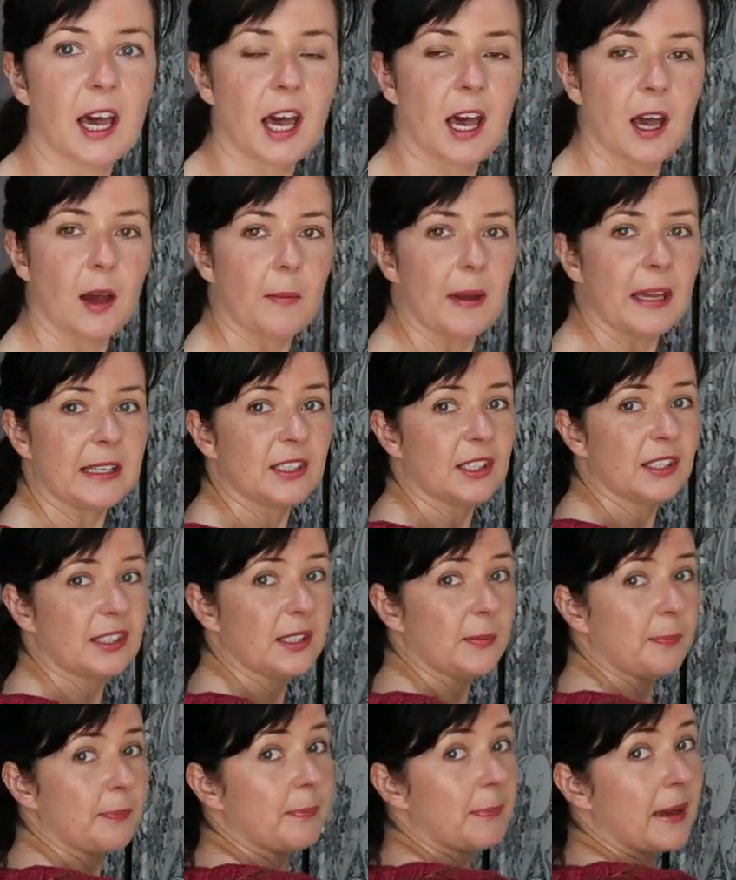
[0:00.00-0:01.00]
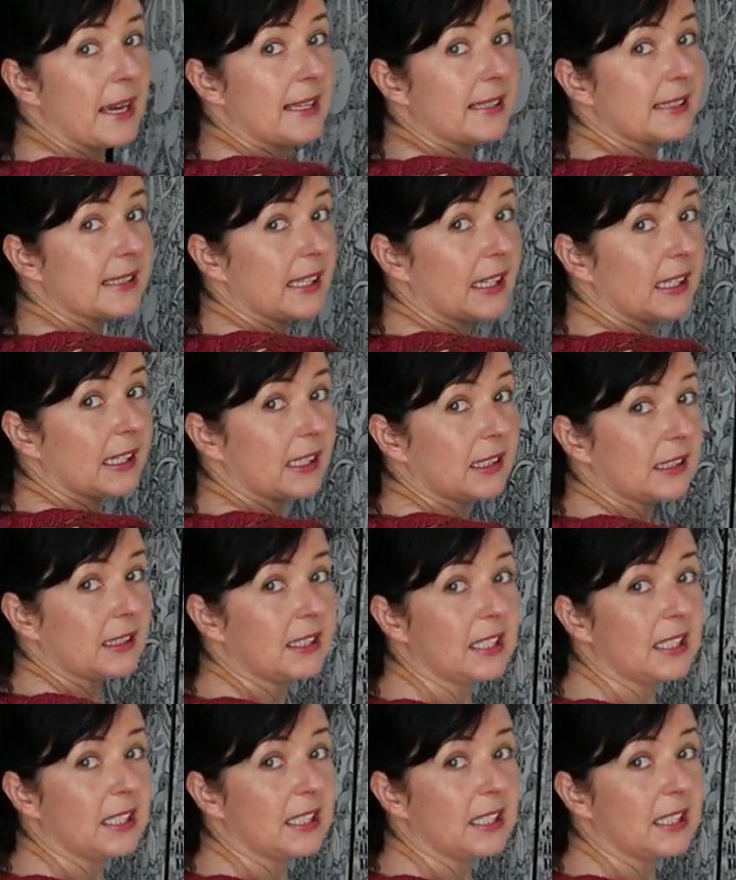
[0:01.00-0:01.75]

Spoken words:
It's just a basic